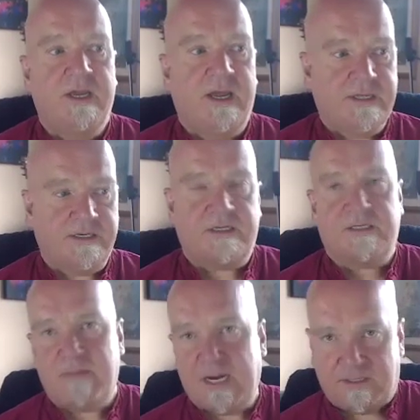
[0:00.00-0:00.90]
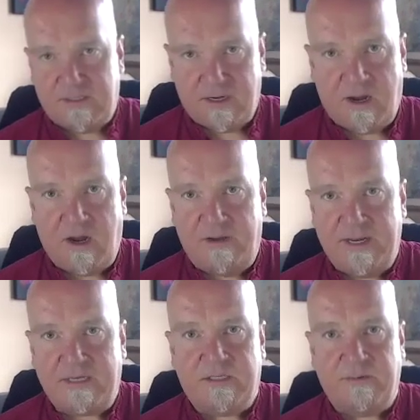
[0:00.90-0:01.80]
And then I smashed the car
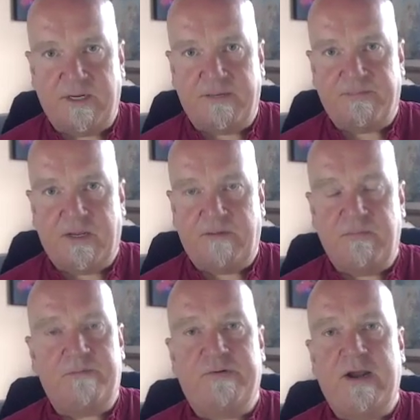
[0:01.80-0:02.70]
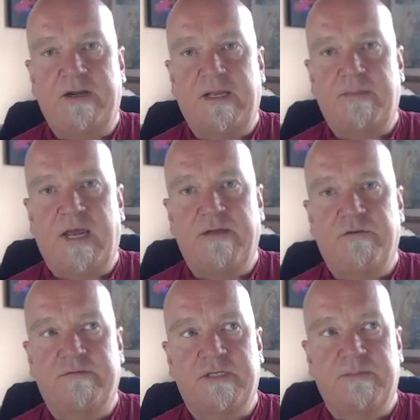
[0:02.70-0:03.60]
next to it. And I'm not proud of that
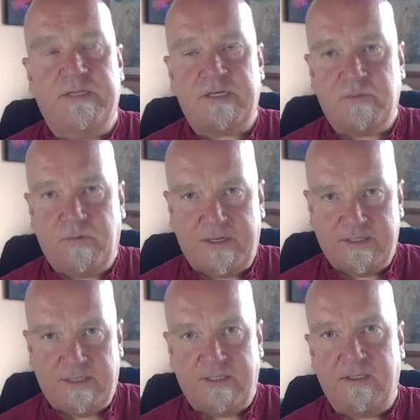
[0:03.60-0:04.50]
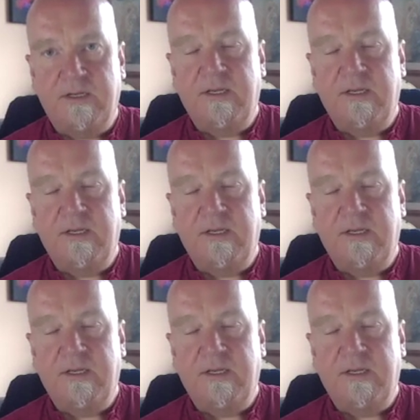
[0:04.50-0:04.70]
behavior, obviously, but that's what I did.